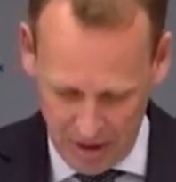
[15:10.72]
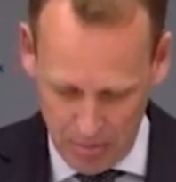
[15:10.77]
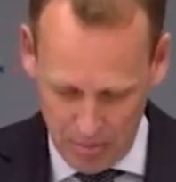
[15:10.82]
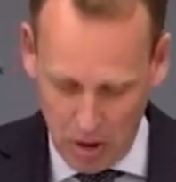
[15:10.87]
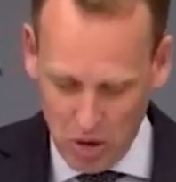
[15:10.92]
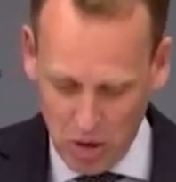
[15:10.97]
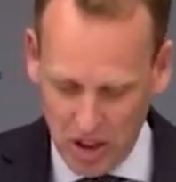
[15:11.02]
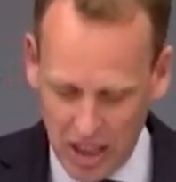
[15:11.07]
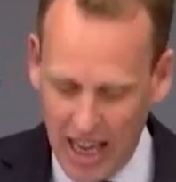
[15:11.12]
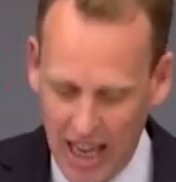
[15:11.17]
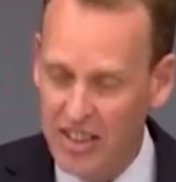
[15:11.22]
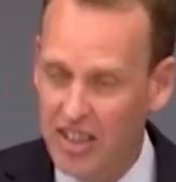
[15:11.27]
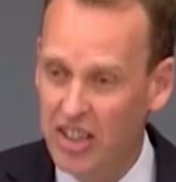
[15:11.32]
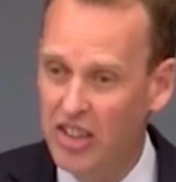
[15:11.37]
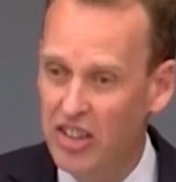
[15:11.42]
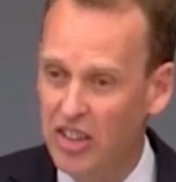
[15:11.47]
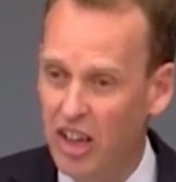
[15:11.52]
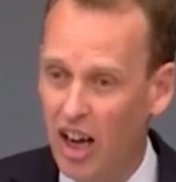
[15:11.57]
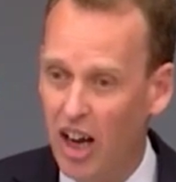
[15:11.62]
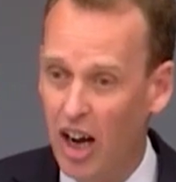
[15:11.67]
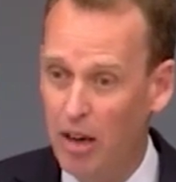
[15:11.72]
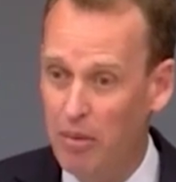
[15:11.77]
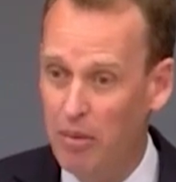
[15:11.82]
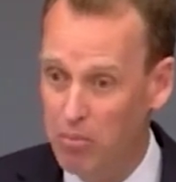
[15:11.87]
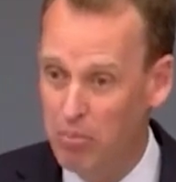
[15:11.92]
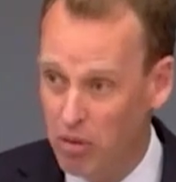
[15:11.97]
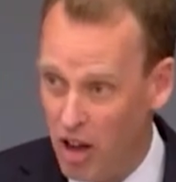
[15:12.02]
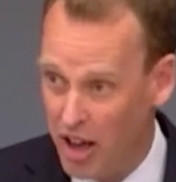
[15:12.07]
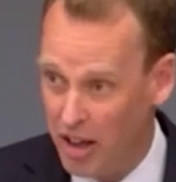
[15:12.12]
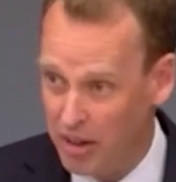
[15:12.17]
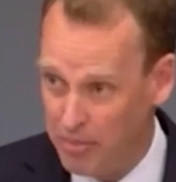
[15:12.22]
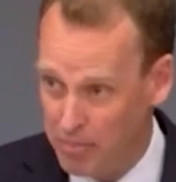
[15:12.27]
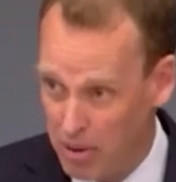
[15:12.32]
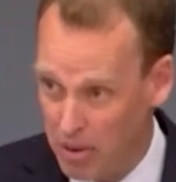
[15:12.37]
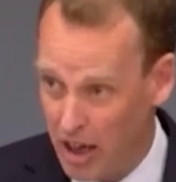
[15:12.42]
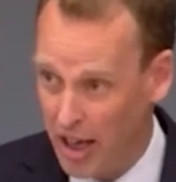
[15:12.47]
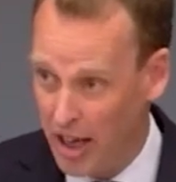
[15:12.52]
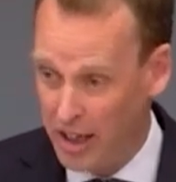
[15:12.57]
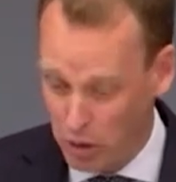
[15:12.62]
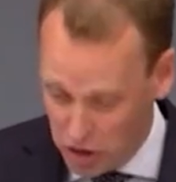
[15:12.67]
Most cases are brought
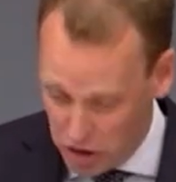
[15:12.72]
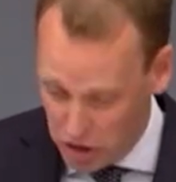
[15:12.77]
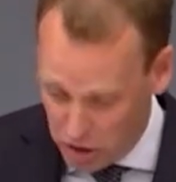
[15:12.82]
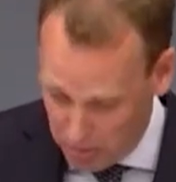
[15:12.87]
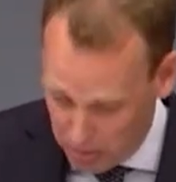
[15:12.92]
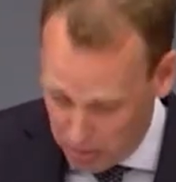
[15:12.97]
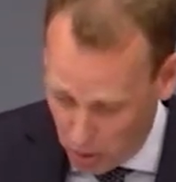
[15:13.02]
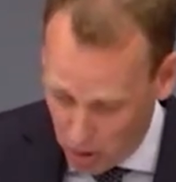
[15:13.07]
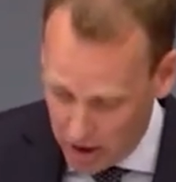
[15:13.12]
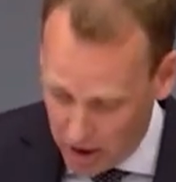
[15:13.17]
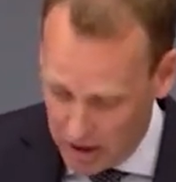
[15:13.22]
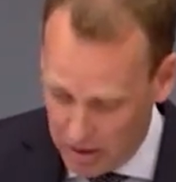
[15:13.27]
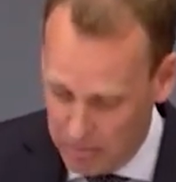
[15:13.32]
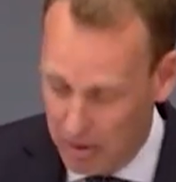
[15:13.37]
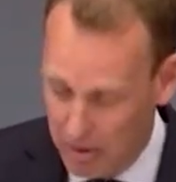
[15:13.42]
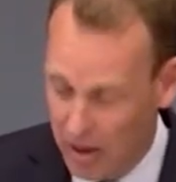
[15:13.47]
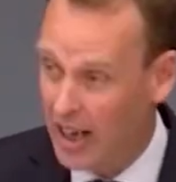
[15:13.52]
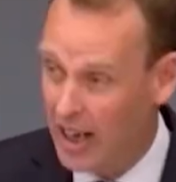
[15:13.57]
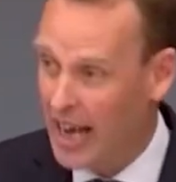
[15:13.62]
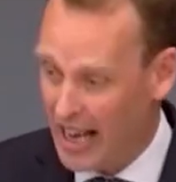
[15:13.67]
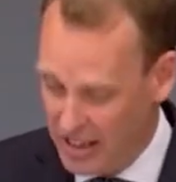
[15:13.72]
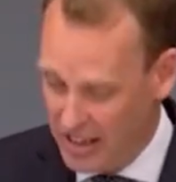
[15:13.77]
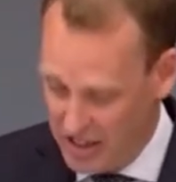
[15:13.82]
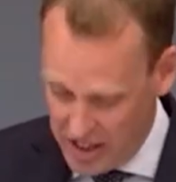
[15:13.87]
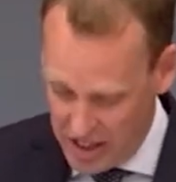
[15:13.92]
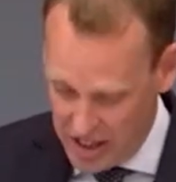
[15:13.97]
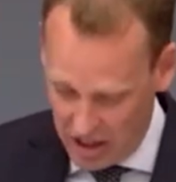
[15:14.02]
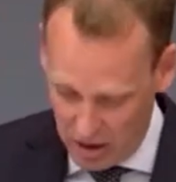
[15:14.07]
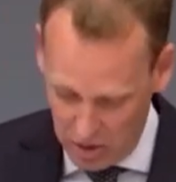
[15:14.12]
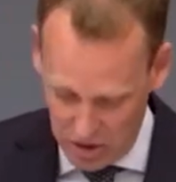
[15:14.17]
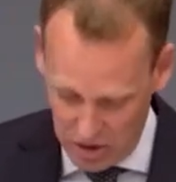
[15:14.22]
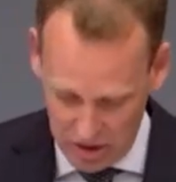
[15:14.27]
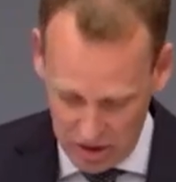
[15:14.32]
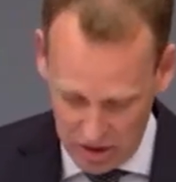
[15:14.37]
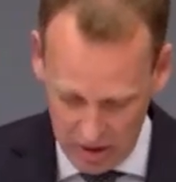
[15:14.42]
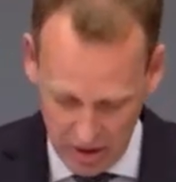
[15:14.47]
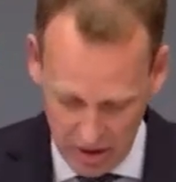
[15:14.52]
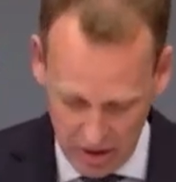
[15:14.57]
by or supported by NGOs.